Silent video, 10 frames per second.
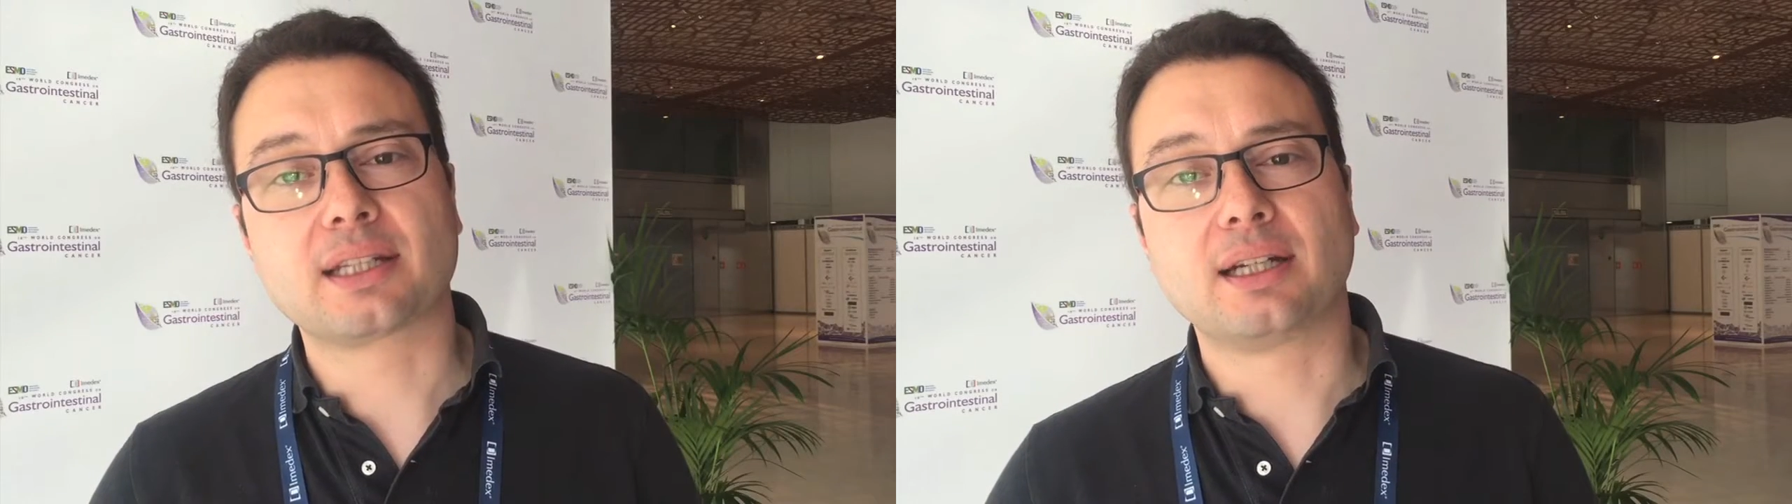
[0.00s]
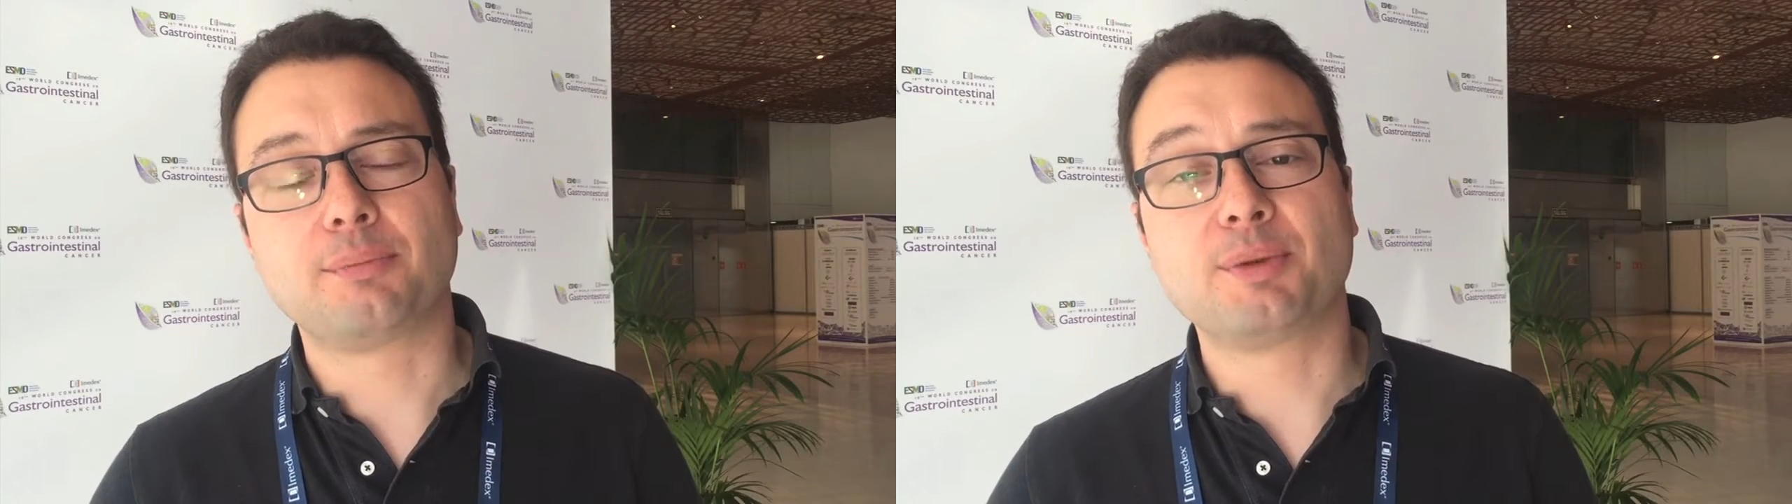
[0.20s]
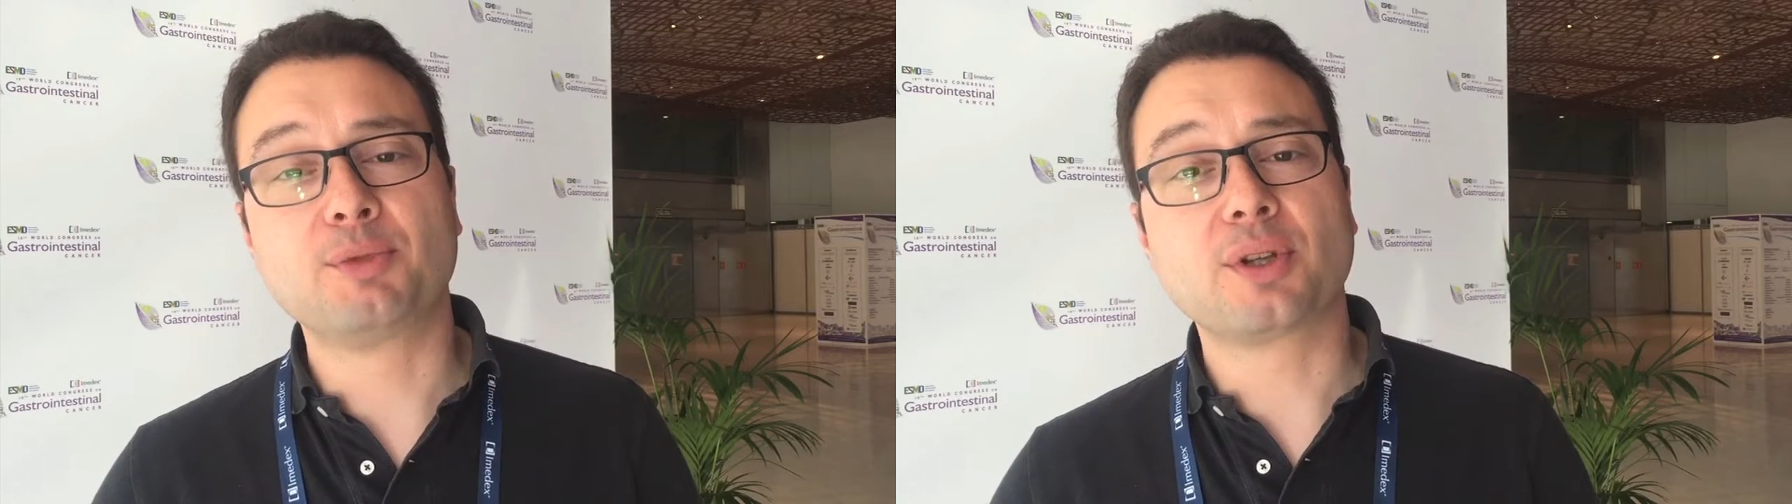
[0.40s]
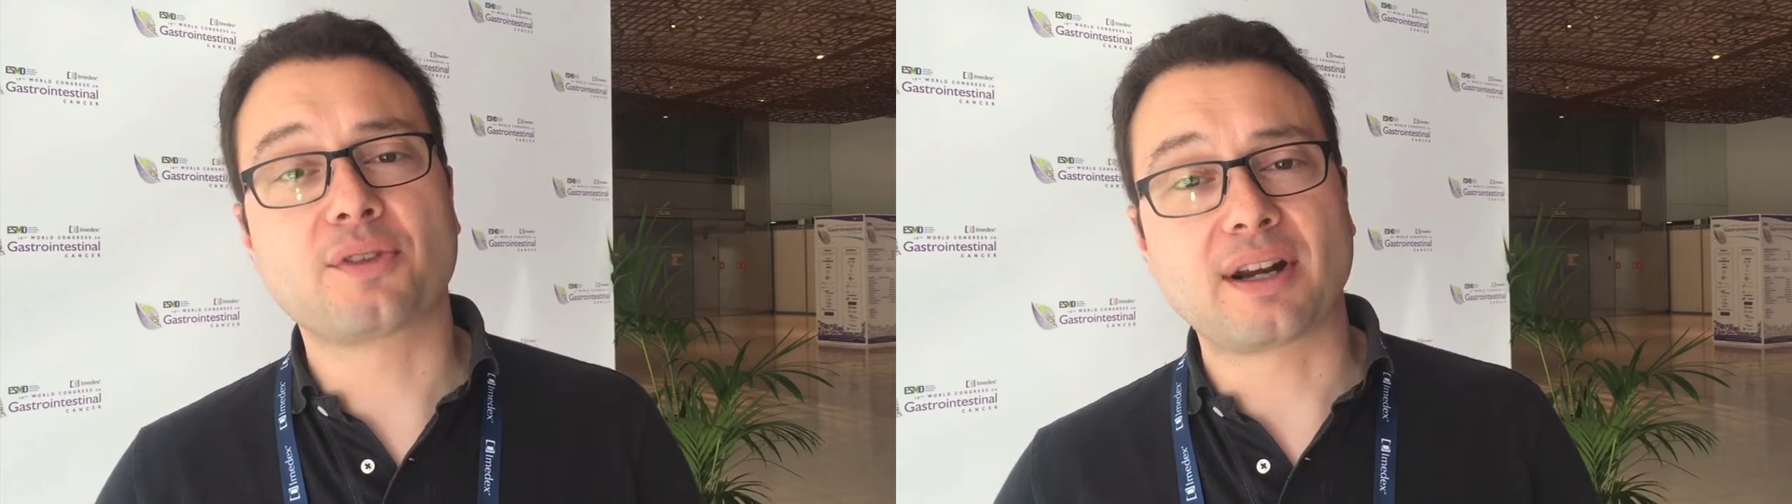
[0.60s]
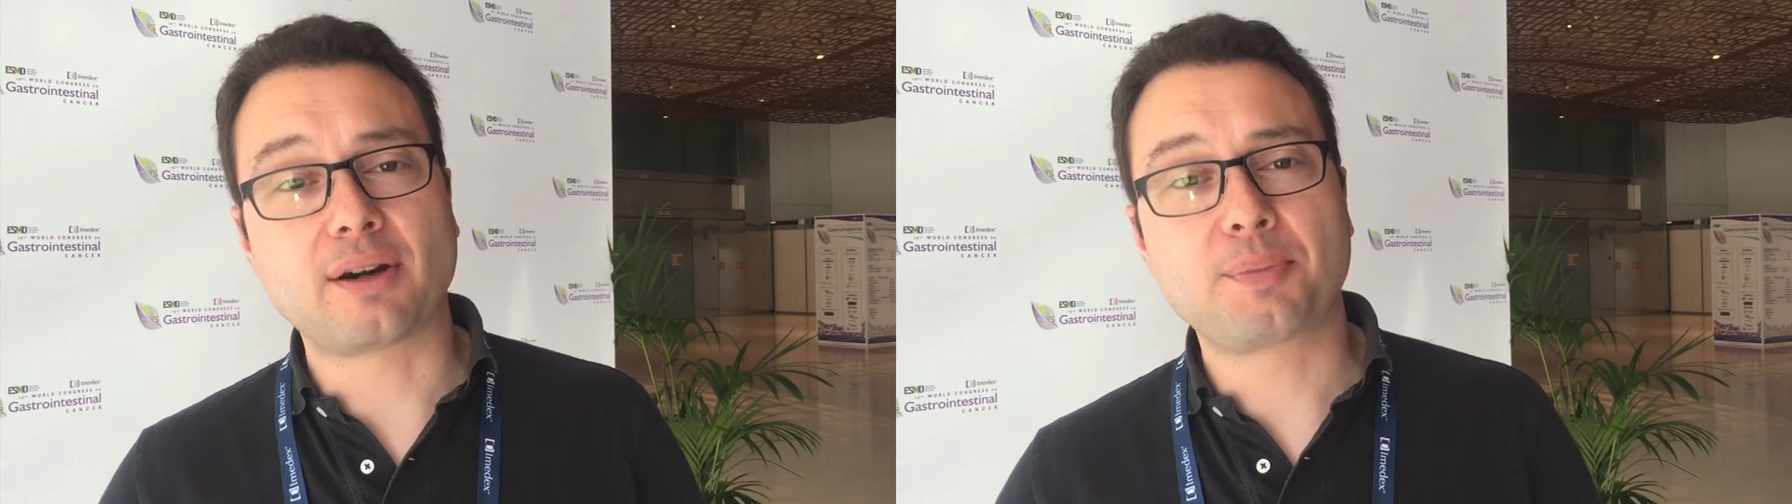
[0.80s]

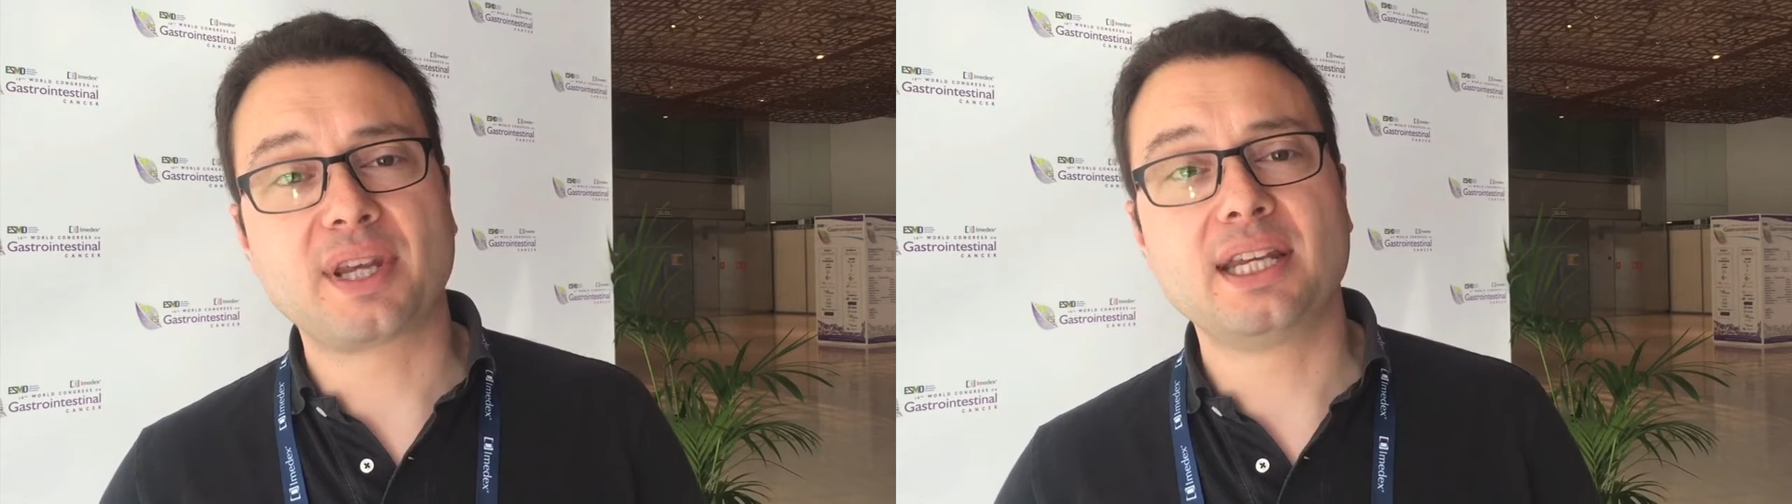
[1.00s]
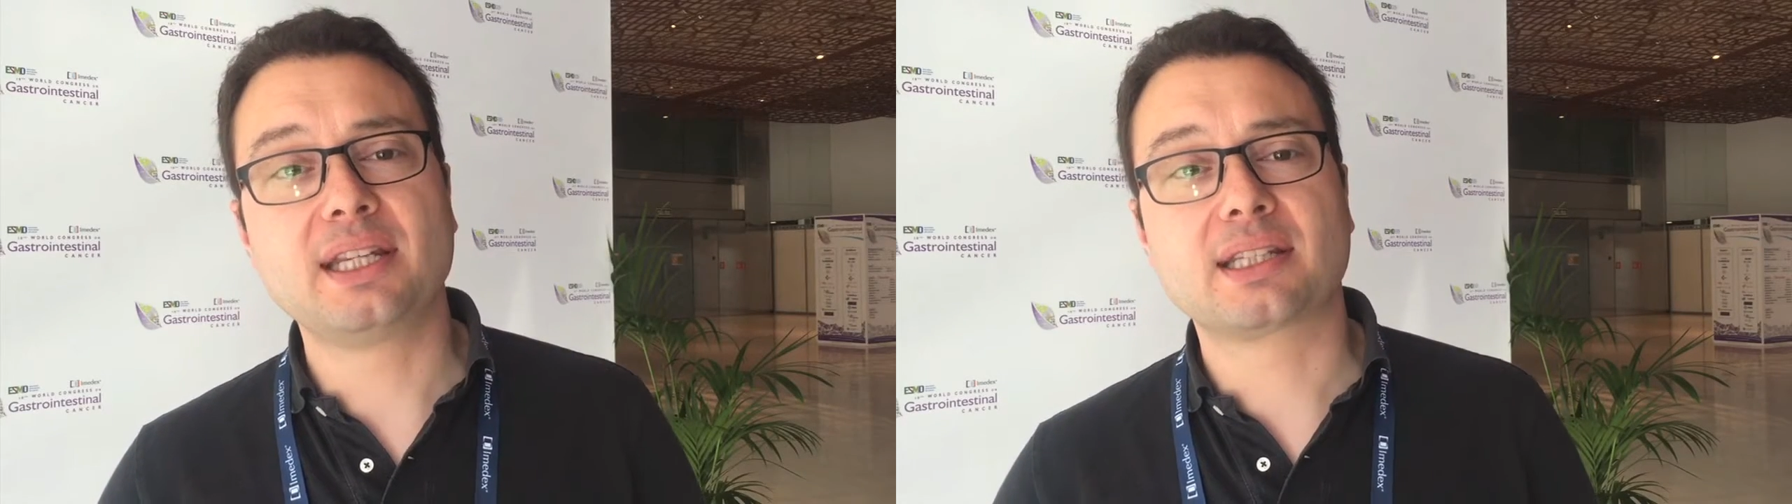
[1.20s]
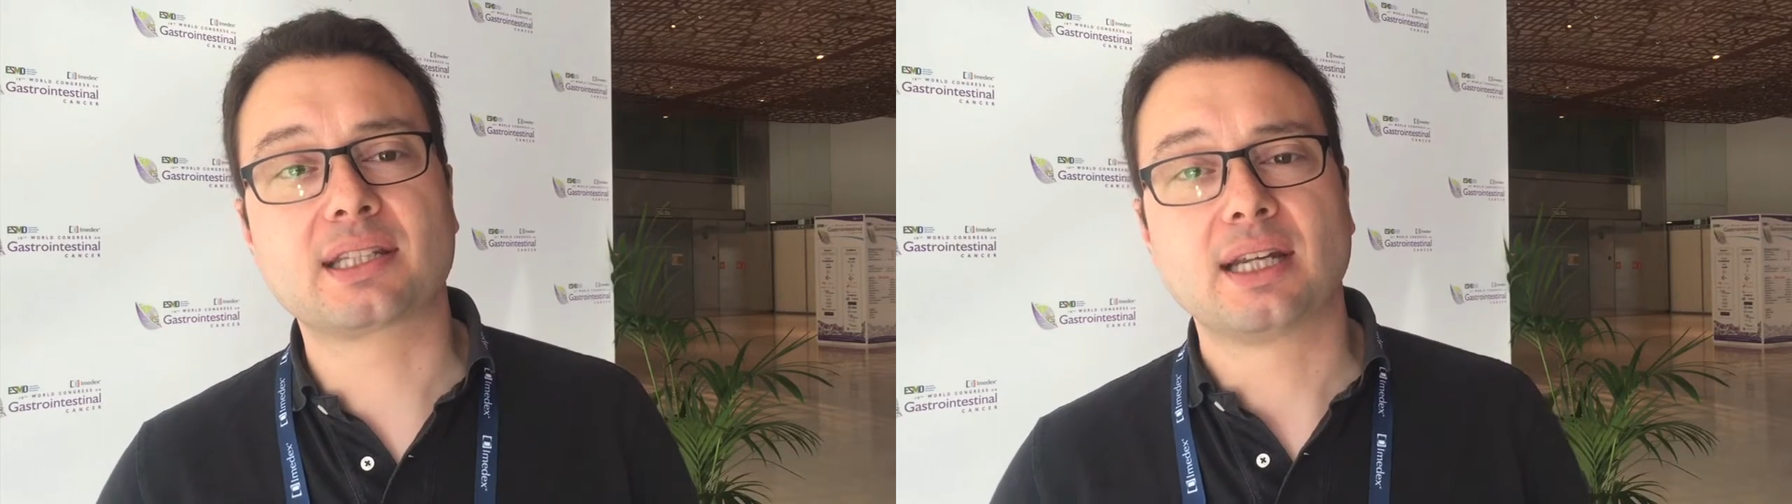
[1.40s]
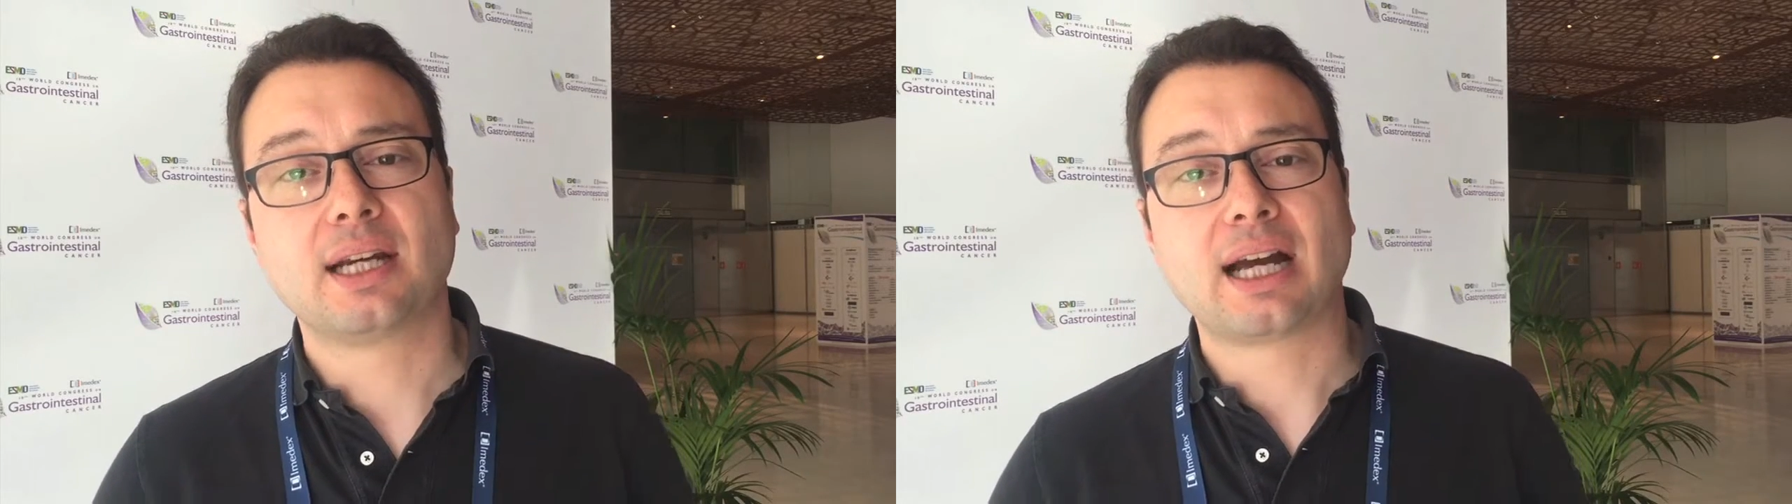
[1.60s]
immunotherapies